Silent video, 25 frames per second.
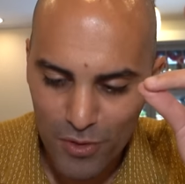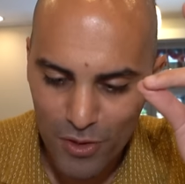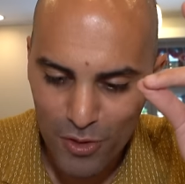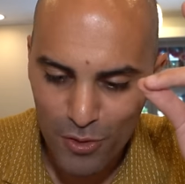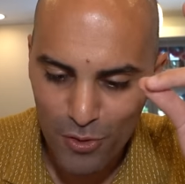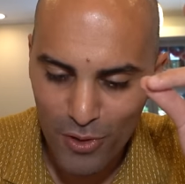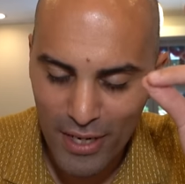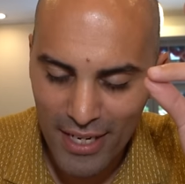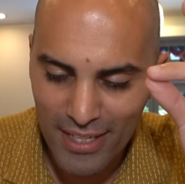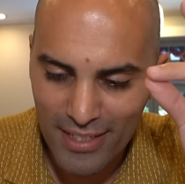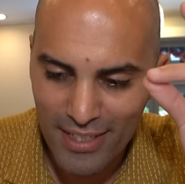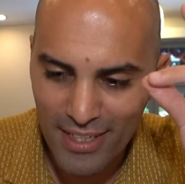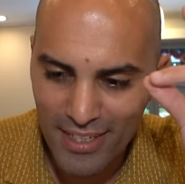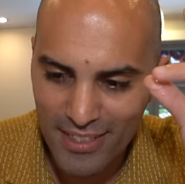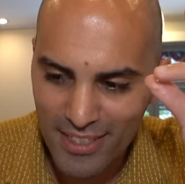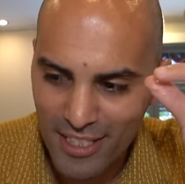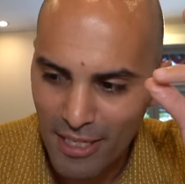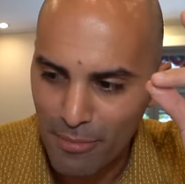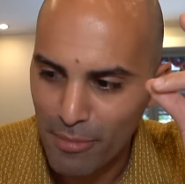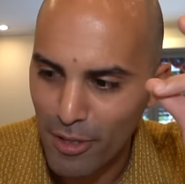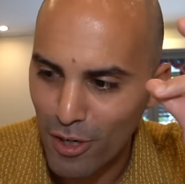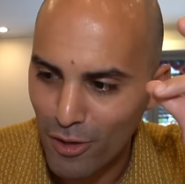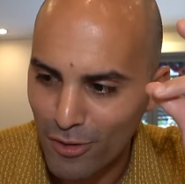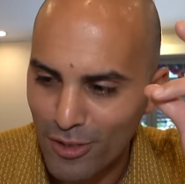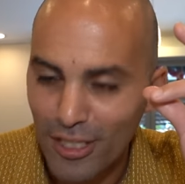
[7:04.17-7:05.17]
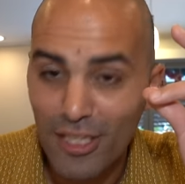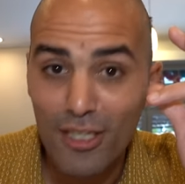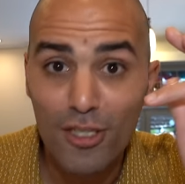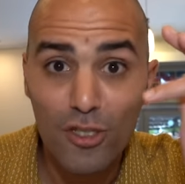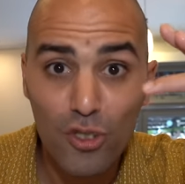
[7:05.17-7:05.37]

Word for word: You can taste a bit of the